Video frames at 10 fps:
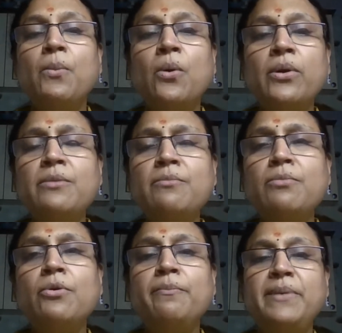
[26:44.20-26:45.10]
more
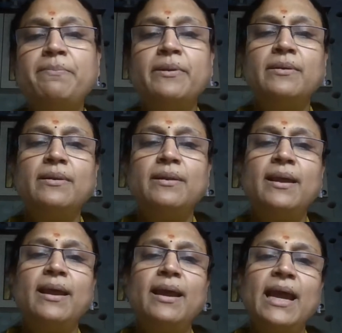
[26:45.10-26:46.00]
and more people
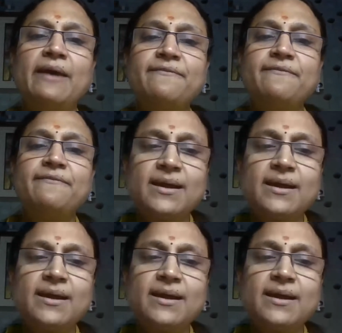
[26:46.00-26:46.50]
have